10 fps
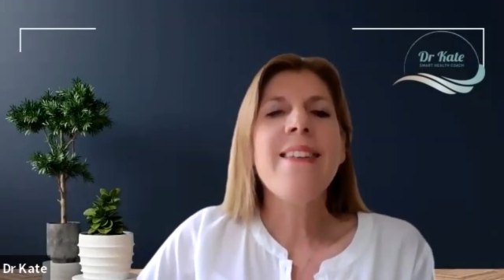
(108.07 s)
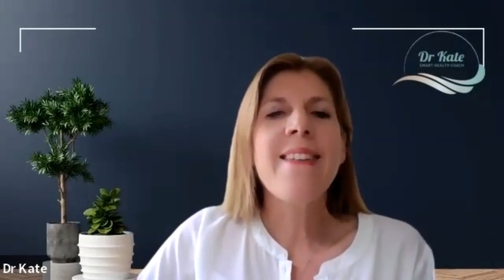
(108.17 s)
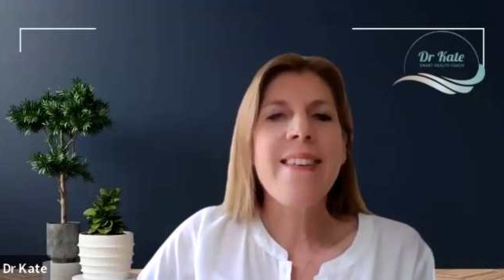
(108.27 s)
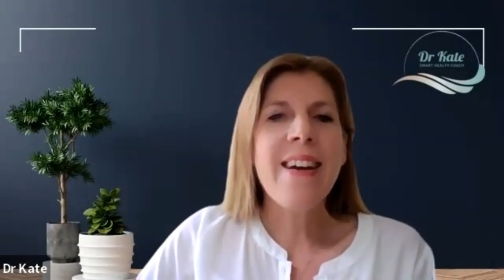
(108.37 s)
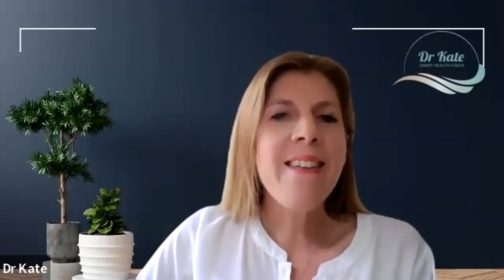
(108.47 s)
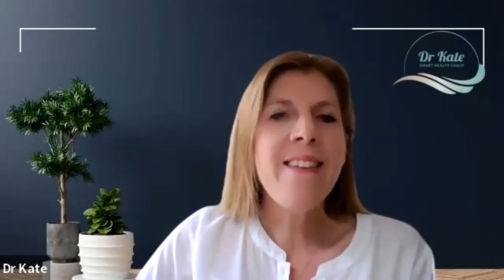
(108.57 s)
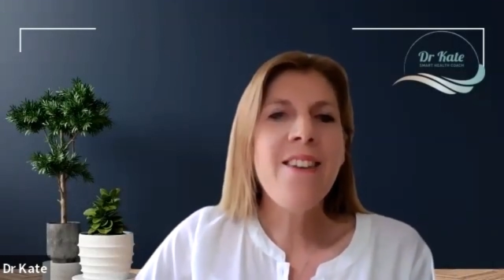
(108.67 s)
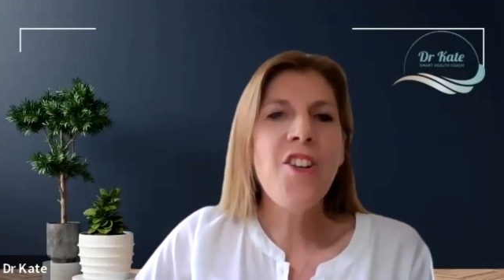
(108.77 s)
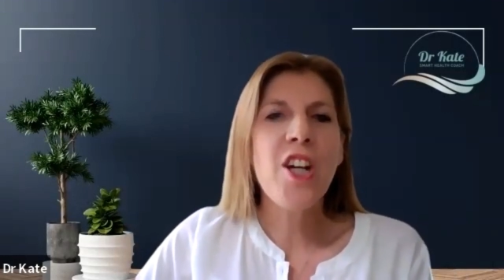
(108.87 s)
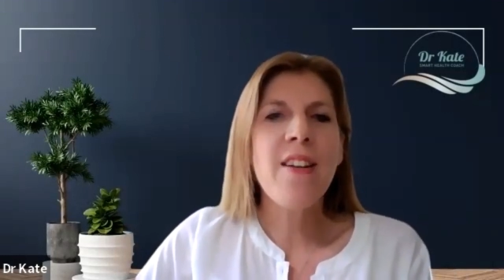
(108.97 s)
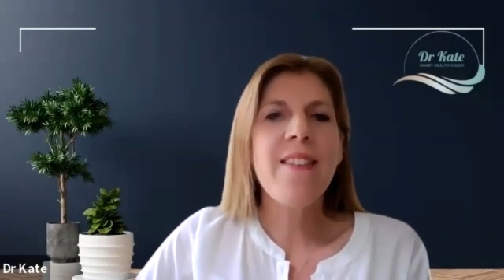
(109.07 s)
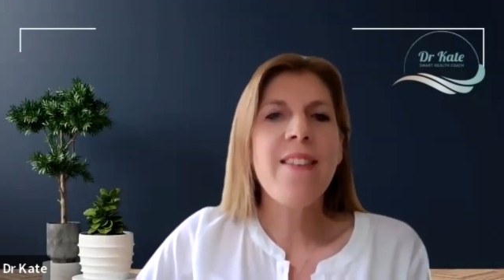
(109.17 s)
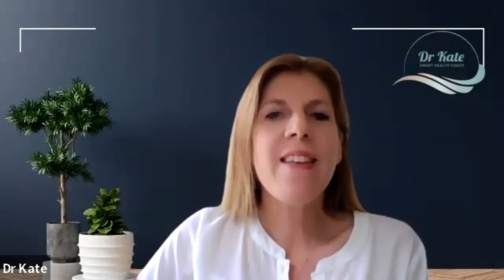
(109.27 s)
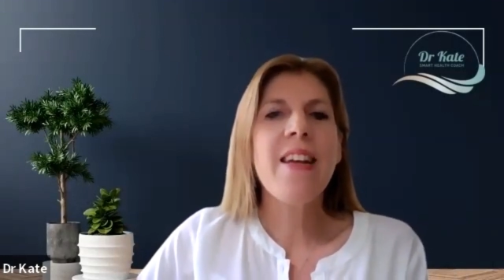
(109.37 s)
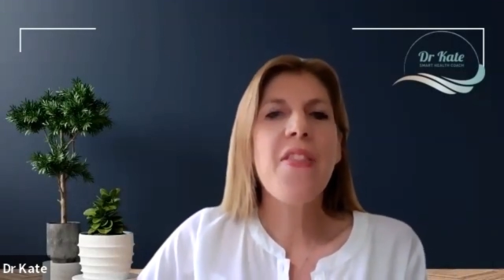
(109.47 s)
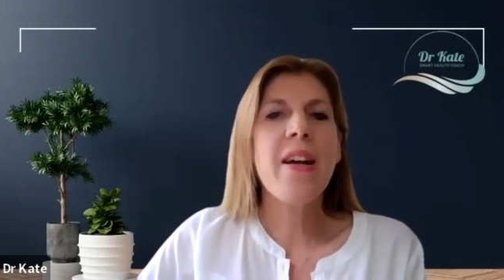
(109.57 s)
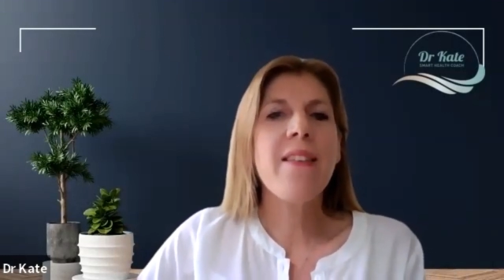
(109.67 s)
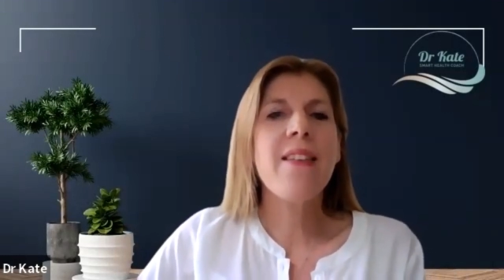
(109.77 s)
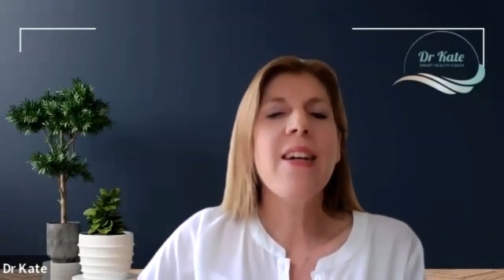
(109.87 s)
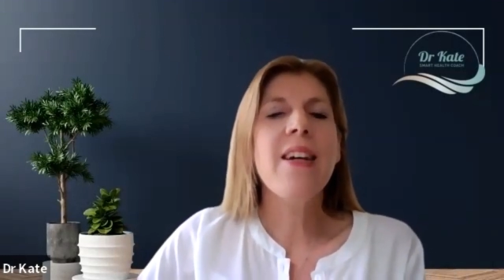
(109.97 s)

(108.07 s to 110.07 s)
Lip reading: Studies suggest that